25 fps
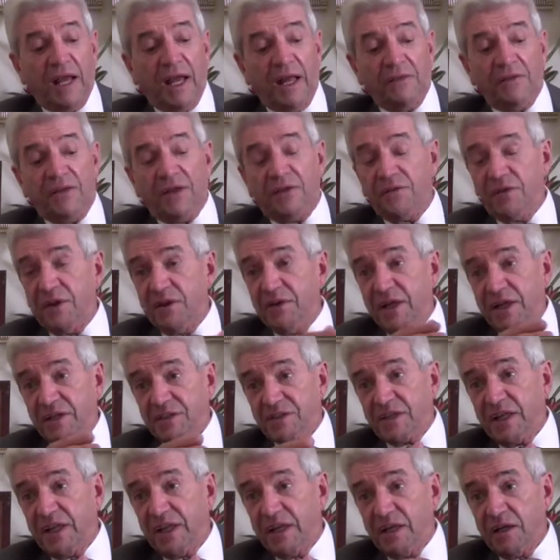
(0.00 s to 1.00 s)
and then the
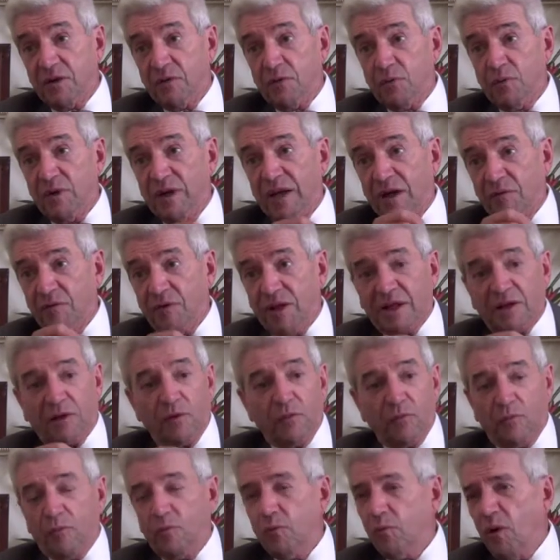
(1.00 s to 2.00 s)
next day we have like
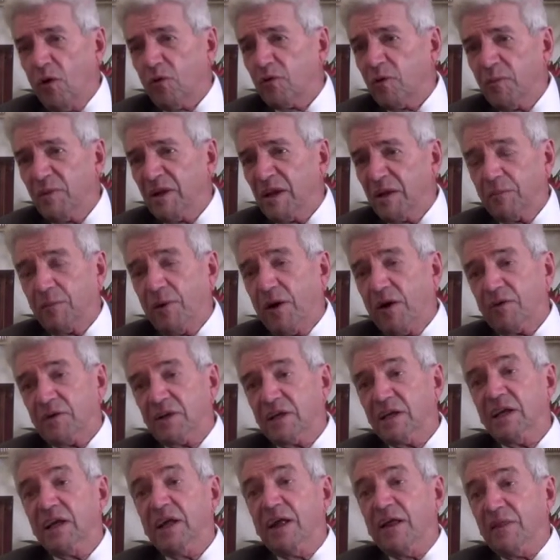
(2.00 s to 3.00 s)
a welcoming
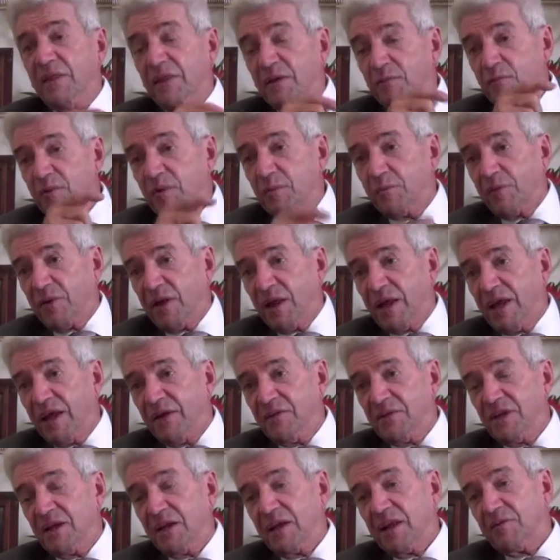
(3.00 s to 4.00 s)
party, and then we play
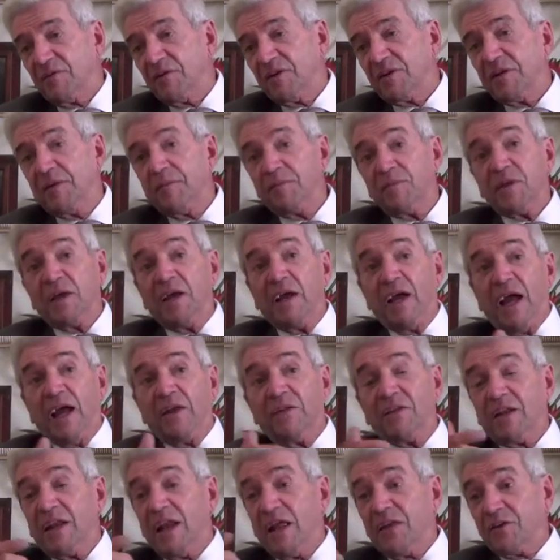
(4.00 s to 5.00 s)
on the 11th,
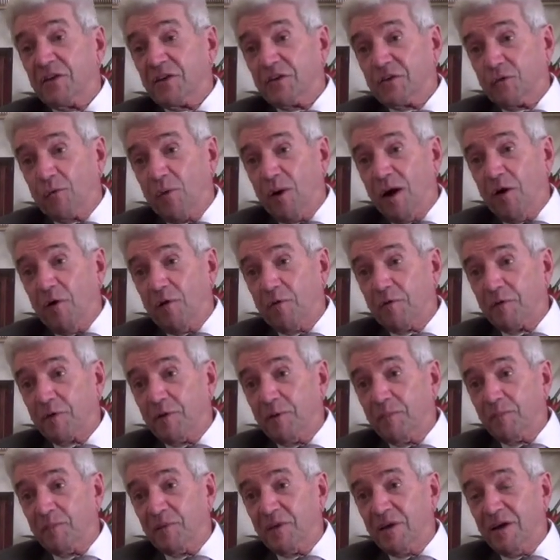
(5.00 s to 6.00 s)
and then on the 12th.
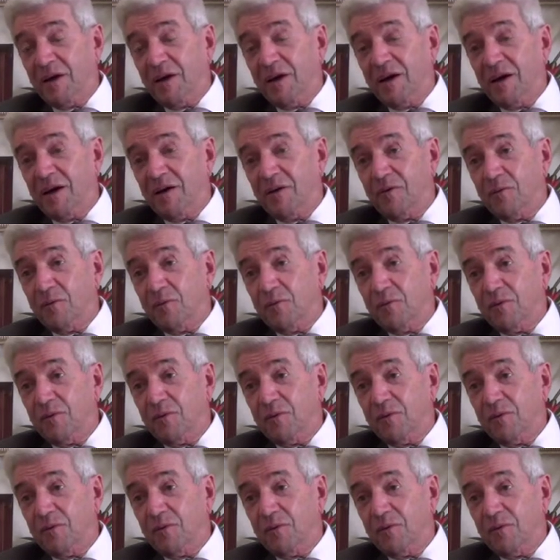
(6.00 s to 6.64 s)
Uh, Which is his,